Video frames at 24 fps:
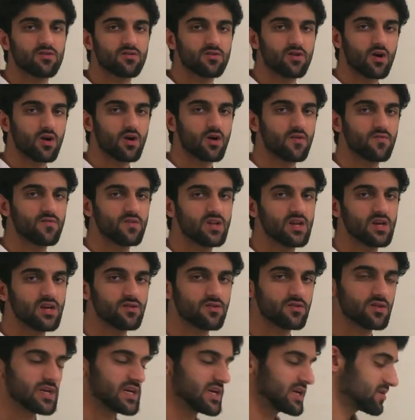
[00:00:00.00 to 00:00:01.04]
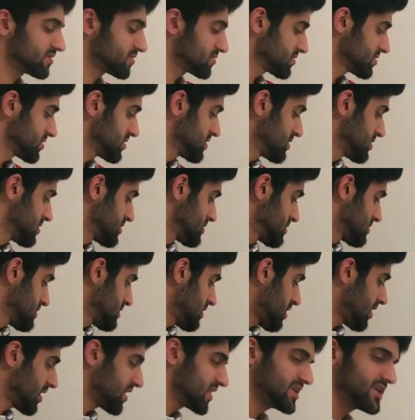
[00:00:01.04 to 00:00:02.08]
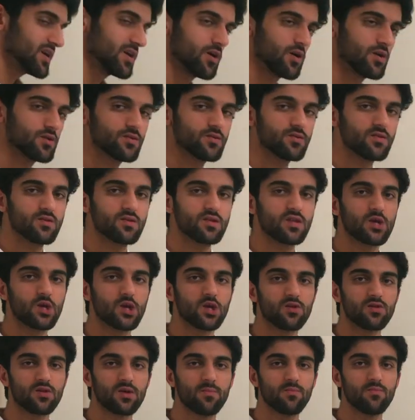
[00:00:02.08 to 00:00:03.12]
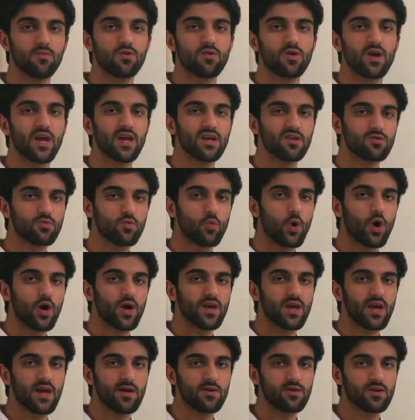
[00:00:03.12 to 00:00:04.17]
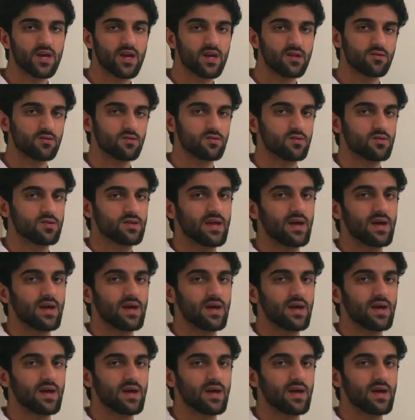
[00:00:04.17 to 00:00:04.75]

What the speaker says: stock on the list is Hyliion, ticker symbol HYLN.